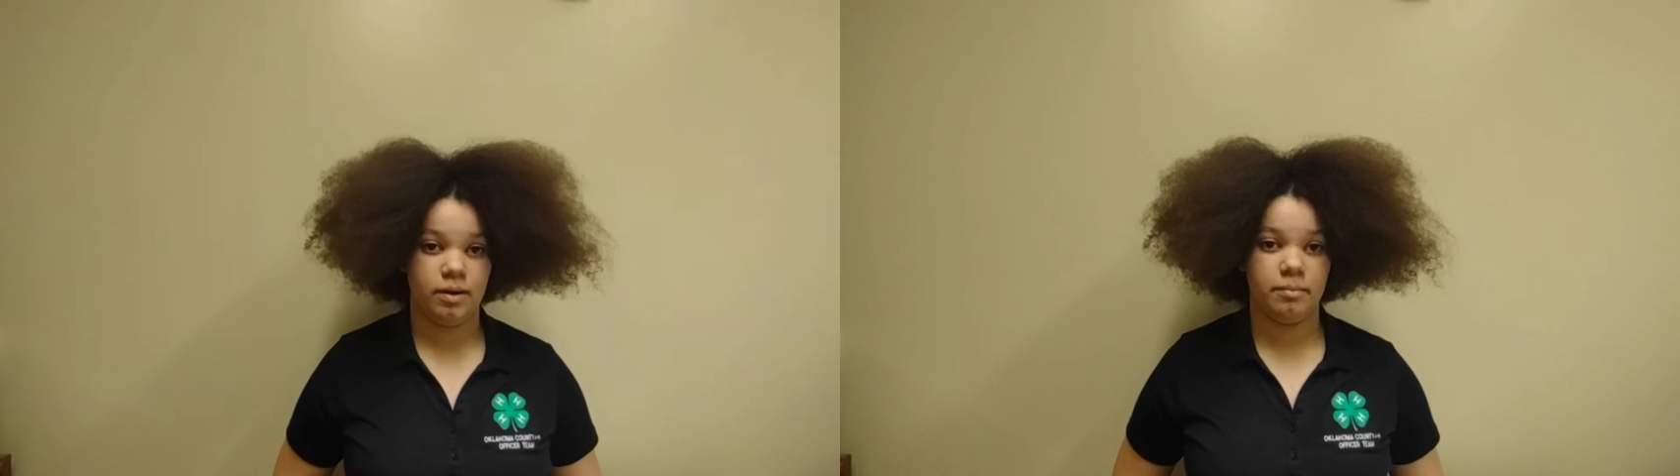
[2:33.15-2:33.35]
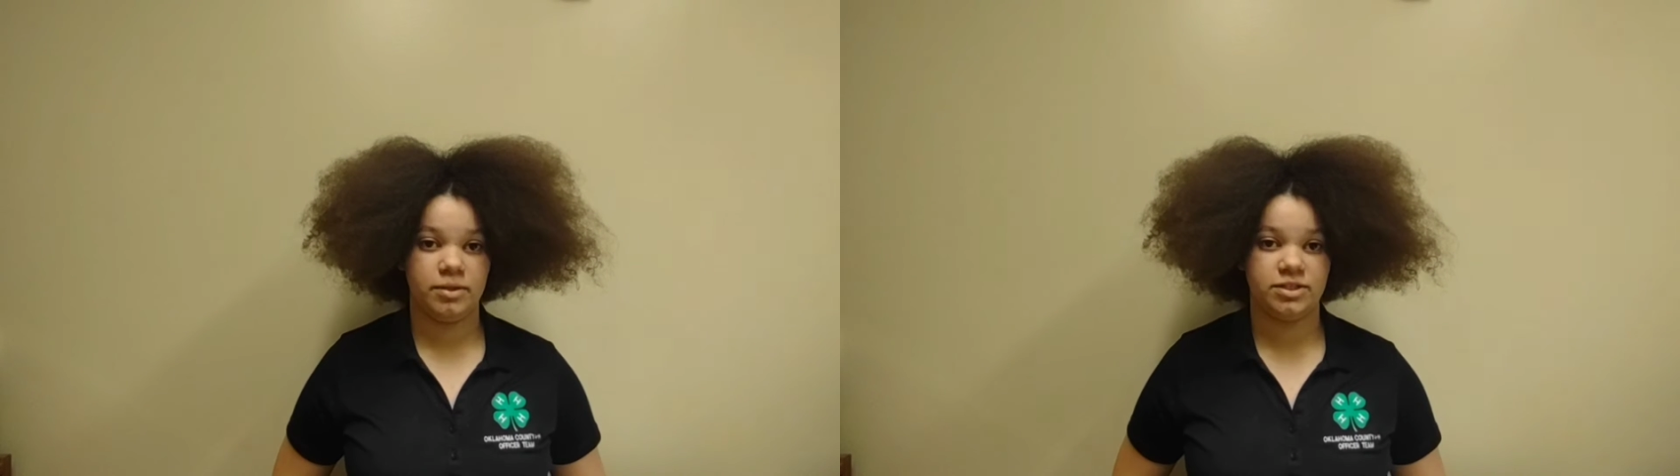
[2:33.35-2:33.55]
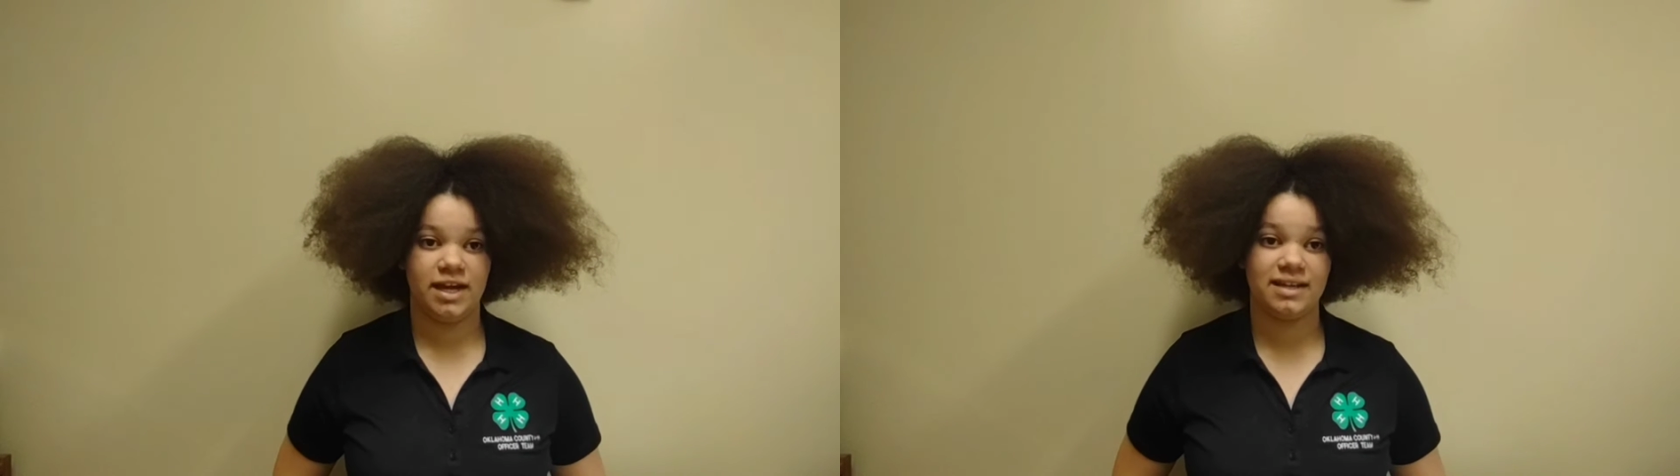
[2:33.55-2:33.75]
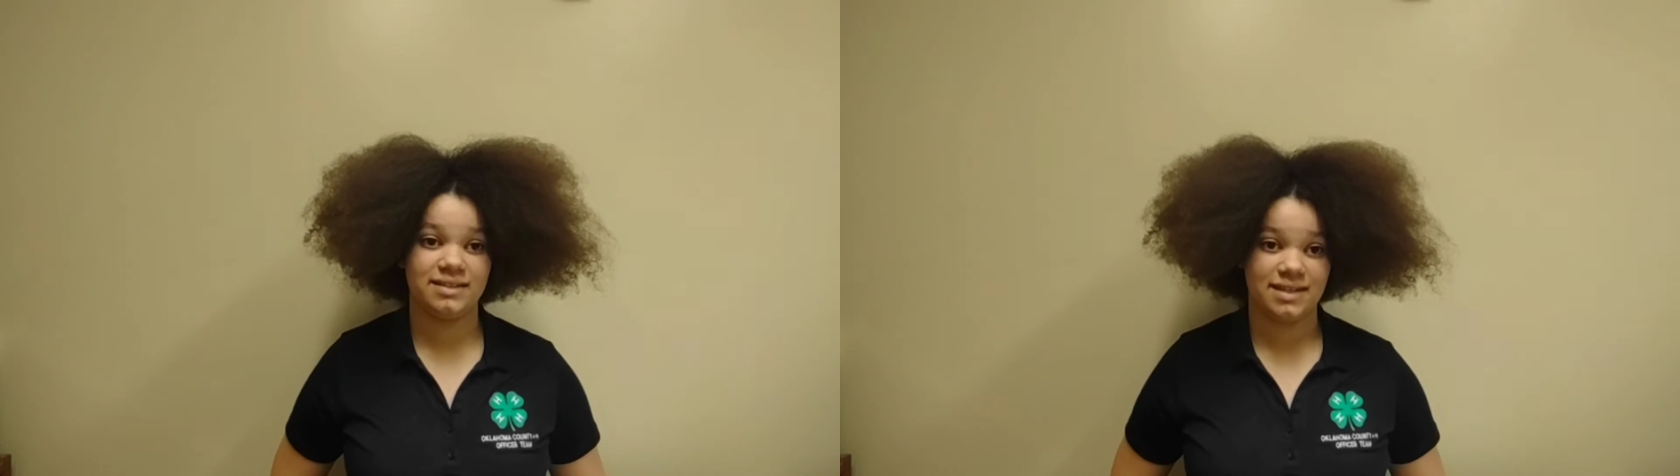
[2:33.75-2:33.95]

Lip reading: publish Anne's